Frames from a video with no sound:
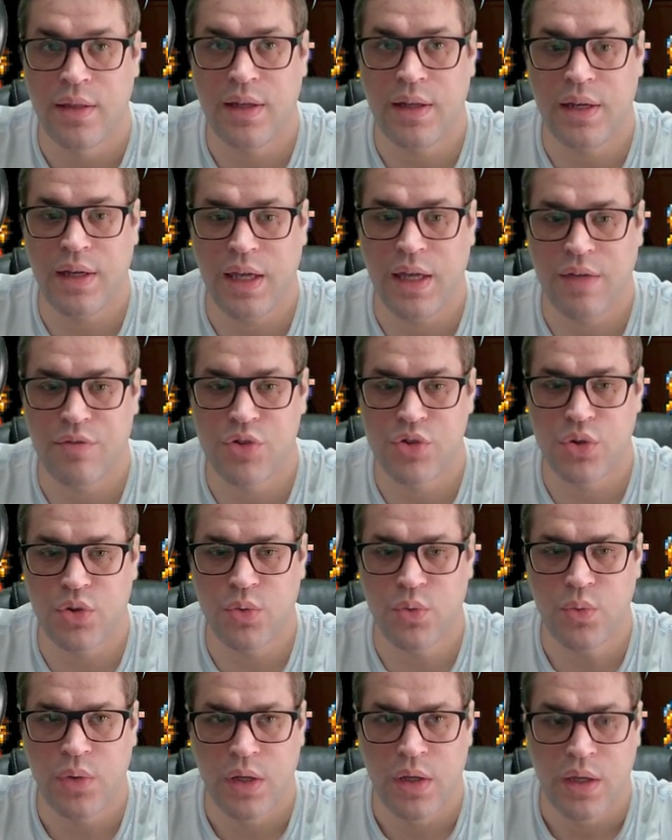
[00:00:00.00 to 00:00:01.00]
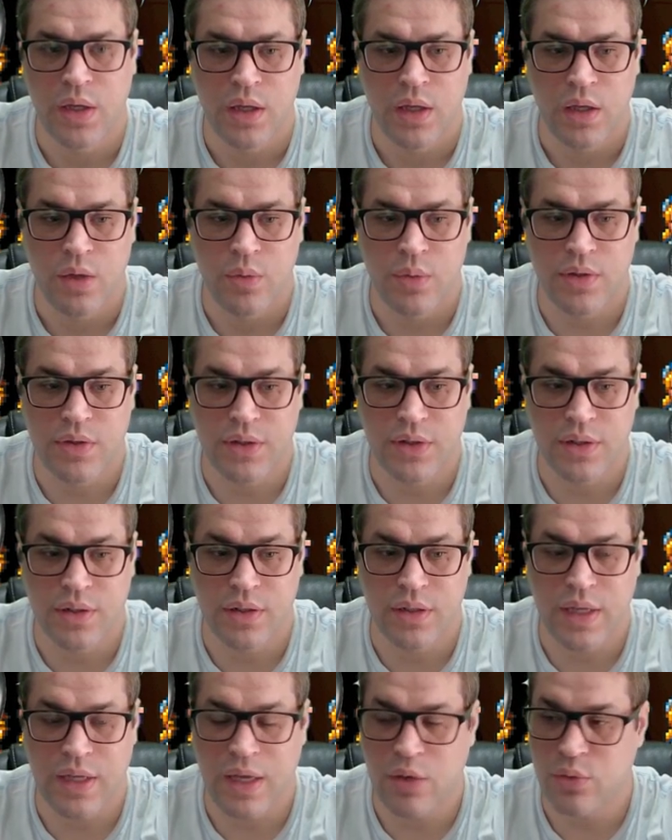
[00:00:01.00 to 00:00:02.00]
Then I have Jo with
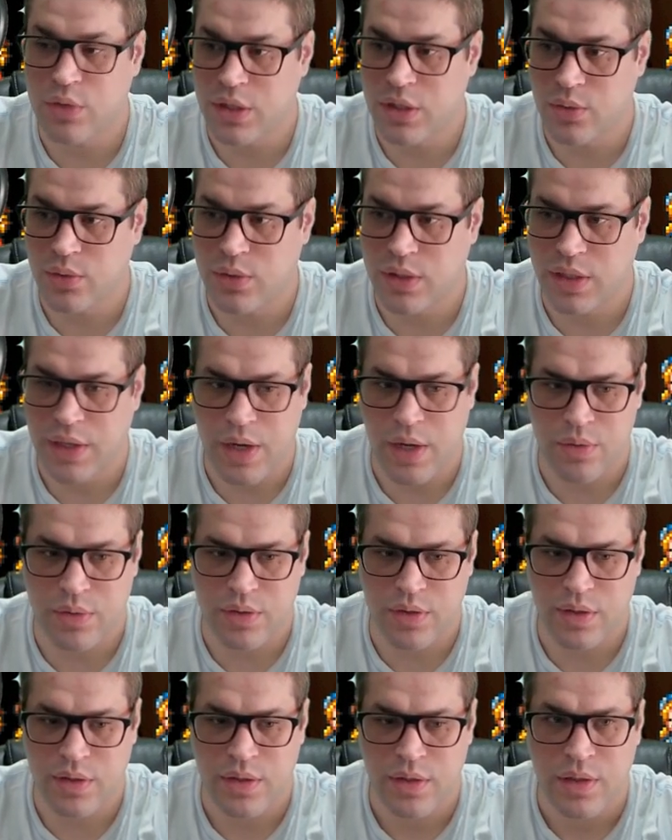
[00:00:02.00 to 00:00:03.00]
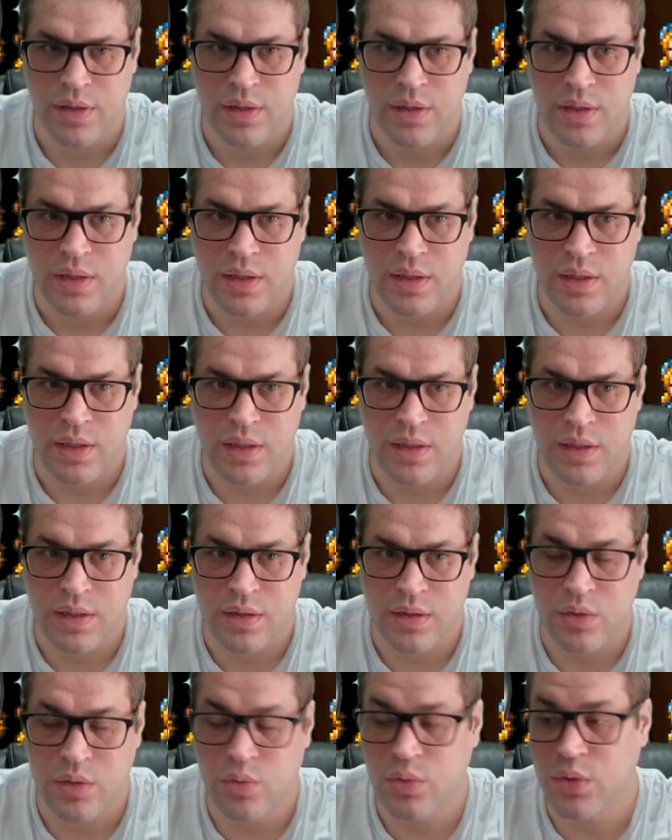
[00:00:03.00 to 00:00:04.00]
her El Nino inherited,
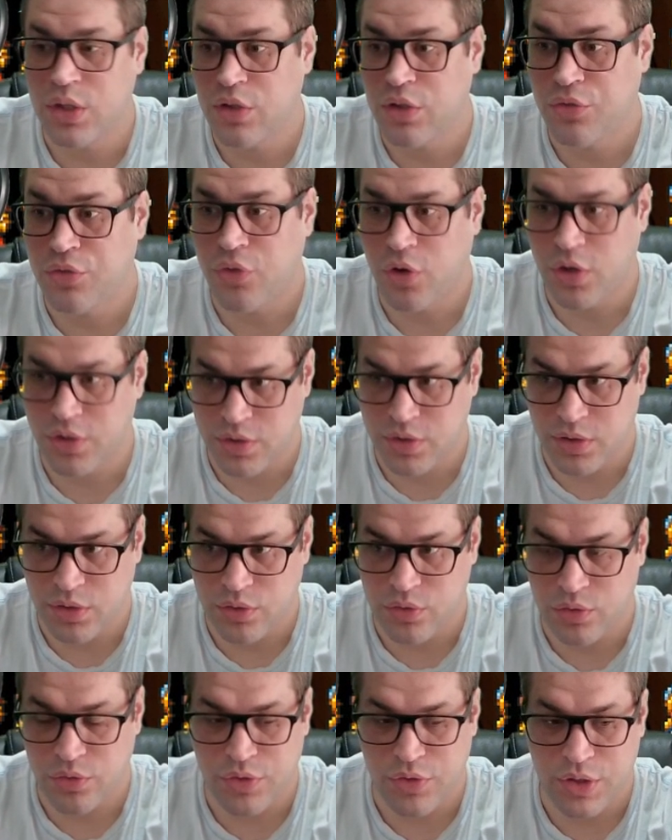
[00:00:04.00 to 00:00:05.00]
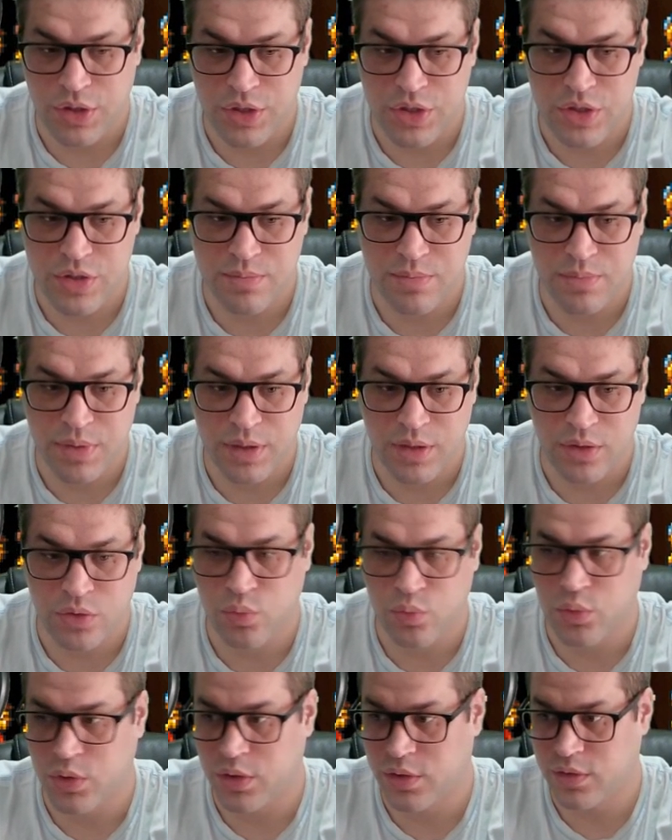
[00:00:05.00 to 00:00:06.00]
and you need 4 turns to finish, but
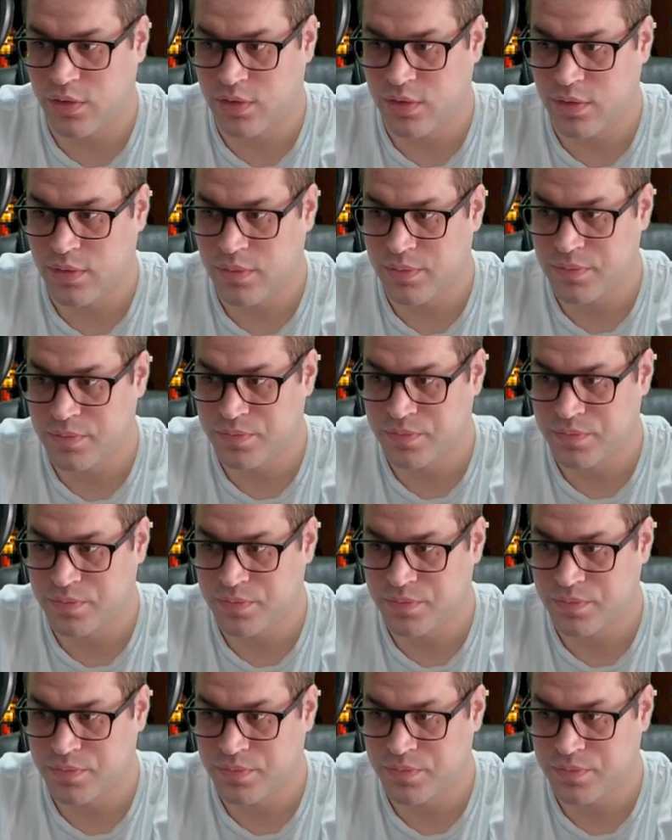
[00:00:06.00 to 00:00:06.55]
this works.